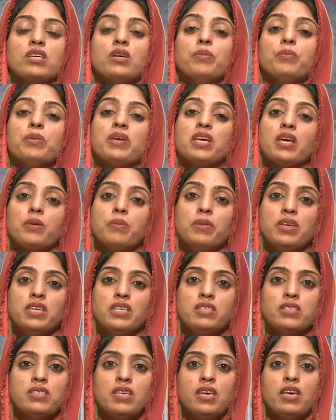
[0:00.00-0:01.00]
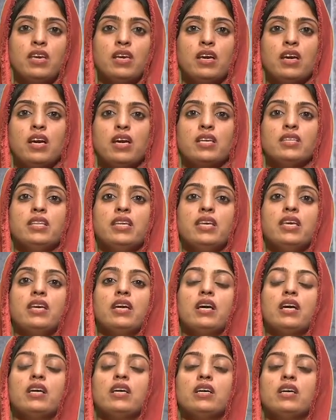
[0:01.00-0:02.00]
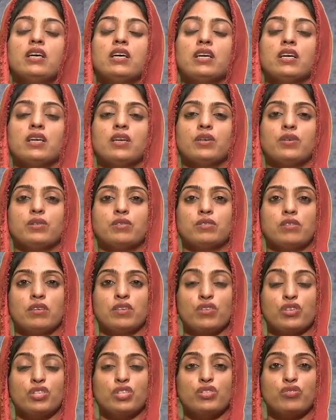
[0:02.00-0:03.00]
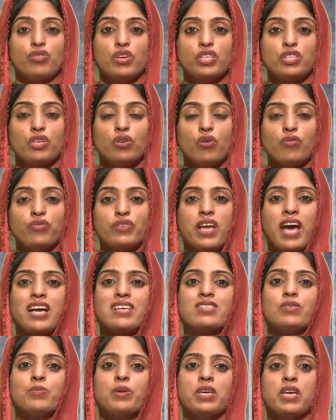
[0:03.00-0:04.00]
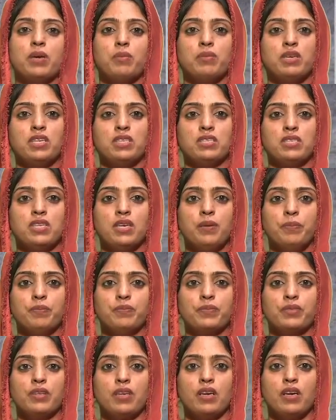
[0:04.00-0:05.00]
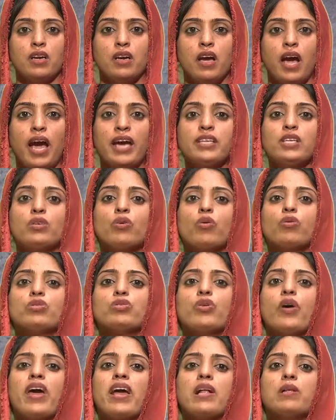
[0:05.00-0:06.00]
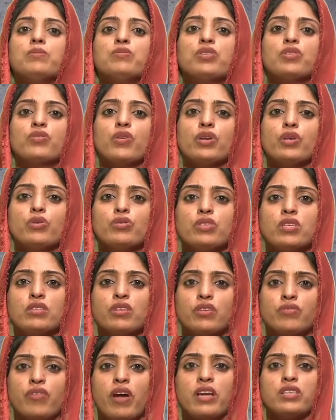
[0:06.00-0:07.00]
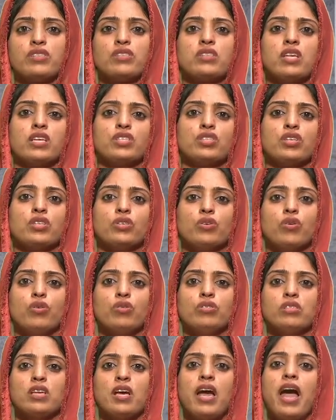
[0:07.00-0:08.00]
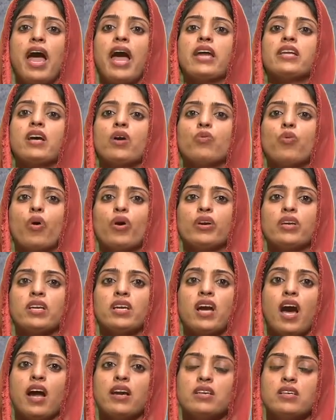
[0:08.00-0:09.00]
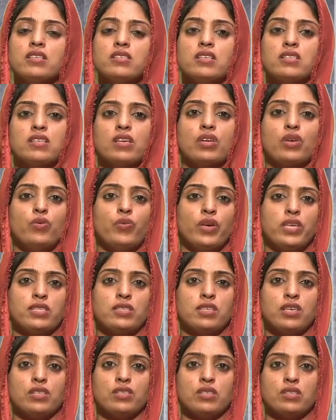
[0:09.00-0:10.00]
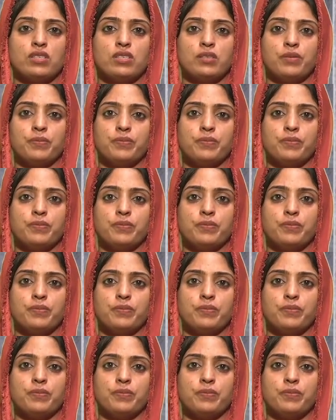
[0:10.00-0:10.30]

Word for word: became easy, the uh, registration of tax became easy and it also helps in reducing the transaction cost and avoiding unnecessary wastages.